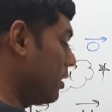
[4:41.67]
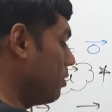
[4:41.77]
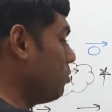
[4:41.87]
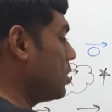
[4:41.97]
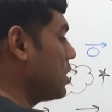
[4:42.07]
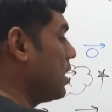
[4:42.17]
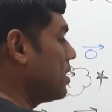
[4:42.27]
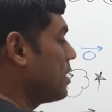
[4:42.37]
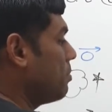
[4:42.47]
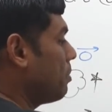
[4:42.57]
which
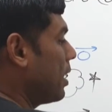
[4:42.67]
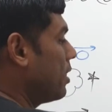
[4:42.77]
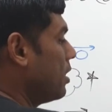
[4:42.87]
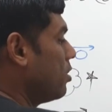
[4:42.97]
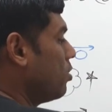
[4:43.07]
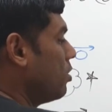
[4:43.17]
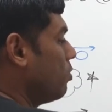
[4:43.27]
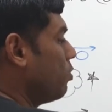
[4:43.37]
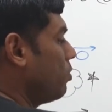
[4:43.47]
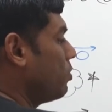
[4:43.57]
has the magnitude
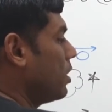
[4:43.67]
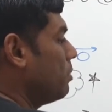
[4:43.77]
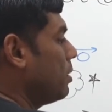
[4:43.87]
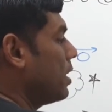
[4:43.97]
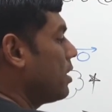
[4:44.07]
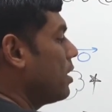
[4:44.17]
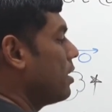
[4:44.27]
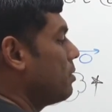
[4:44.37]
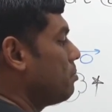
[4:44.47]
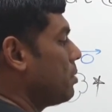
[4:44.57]
50
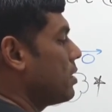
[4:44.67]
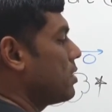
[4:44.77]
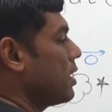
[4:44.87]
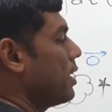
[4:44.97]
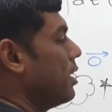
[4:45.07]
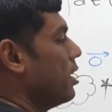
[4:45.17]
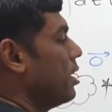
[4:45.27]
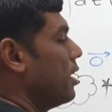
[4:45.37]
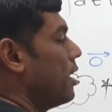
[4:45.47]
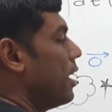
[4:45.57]
meter per
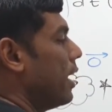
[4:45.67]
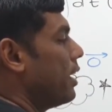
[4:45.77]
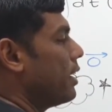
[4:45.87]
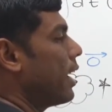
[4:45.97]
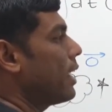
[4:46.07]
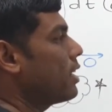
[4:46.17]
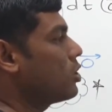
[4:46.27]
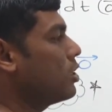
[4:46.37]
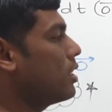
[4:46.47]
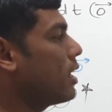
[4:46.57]
second, and
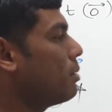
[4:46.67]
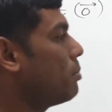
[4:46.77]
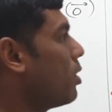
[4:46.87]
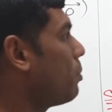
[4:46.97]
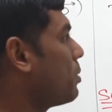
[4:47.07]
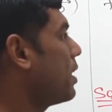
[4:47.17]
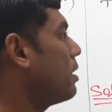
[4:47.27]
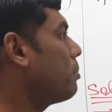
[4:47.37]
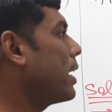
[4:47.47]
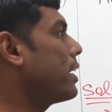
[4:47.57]
direction can be
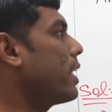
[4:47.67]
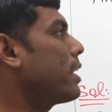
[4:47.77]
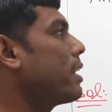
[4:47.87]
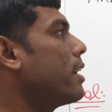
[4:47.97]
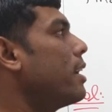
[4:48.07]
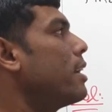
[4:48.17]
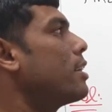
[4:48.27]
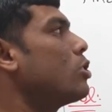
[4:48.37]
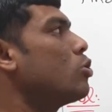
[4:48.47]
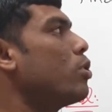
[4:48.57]
obtained by taking
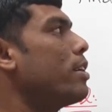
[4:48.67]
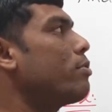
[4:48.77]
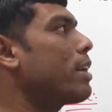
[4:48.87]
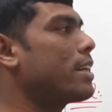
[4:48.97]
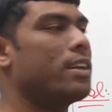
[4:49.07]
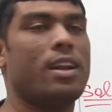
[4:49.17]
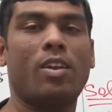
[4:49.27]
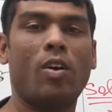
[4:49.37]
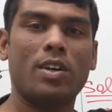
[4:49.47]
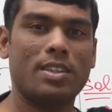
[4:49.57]
a unit vector
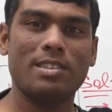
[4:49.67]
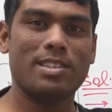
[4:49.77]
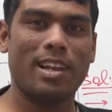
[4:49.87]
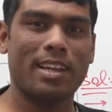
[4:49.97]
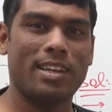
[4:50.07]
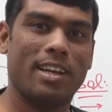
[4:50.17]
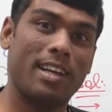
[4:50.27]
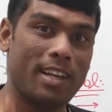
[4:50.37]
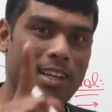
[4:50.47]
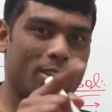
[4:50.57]
along this line.
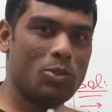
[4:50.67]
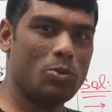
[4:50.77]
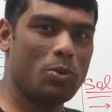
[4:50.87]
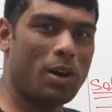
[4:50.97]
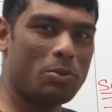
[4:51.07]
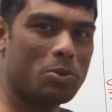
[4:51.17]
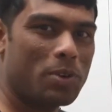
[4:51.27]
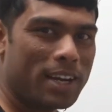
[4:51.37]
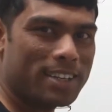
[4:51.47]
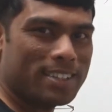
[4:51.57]
You know how to
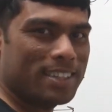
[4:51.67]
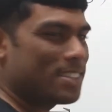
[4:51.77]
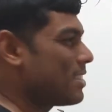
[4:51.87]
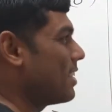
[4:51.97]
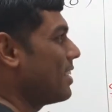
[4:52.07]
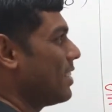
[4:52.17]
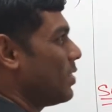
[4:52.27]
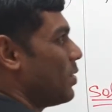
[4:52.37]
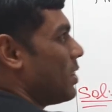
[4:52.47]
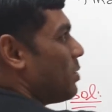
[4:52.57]
write this
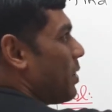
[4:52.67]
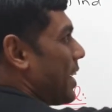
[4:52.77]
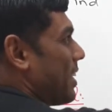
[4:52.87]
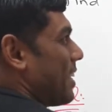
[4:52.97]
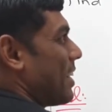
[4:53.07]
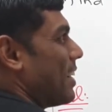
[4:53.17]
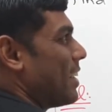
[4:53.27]
unit vector.